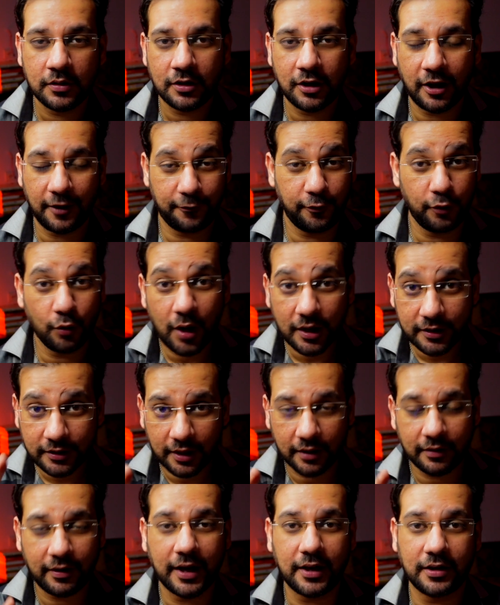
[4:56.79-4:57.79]
If you are
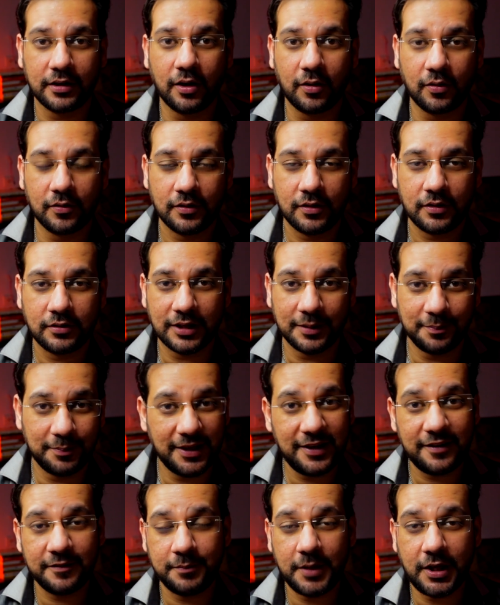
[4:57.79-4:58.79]
there right now, then
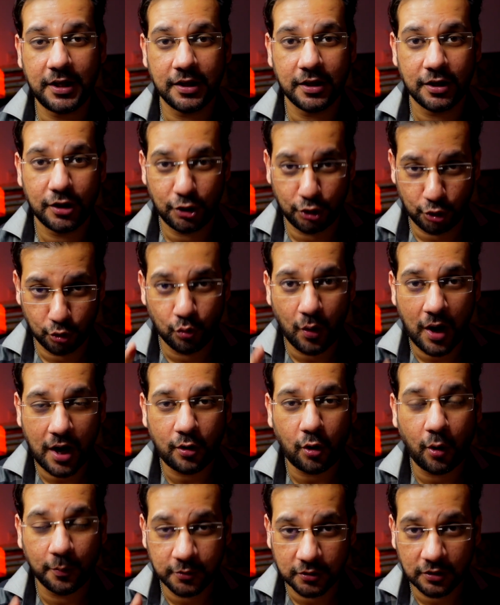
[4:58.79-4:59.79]
believe me, you are
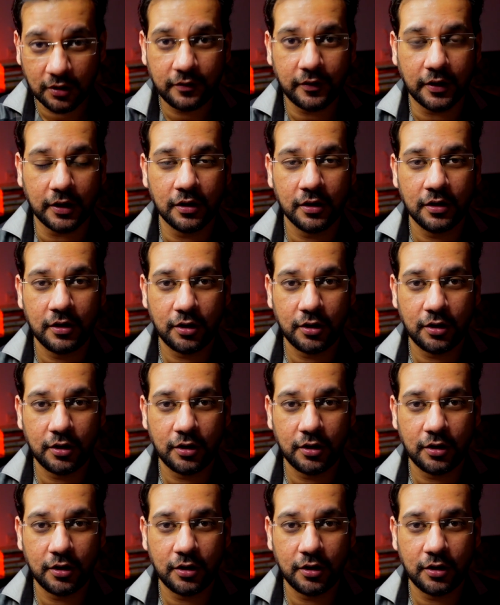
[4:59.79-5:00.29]
observing.